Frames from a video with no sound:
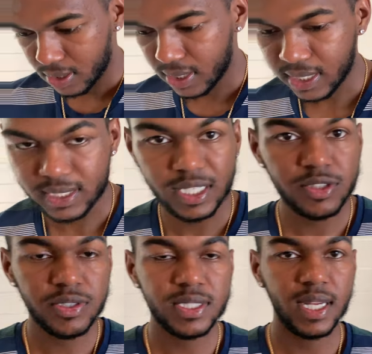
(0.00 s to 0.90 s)
The
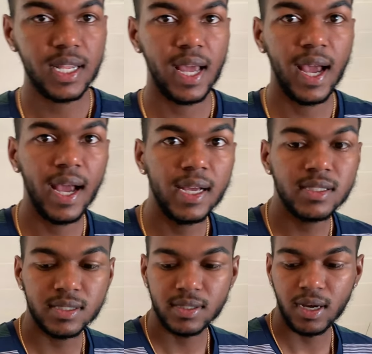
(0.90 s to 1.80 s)
accessories that it
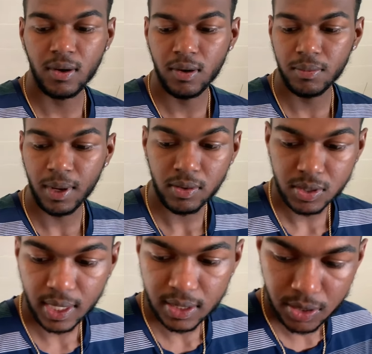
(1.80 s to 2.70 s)
has, um, I
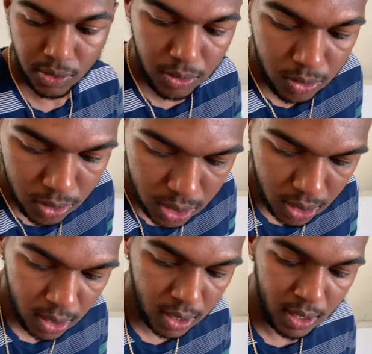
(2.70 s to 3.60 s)
also like to use
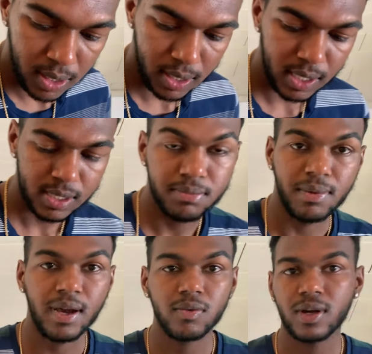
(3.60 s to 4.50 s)
this mount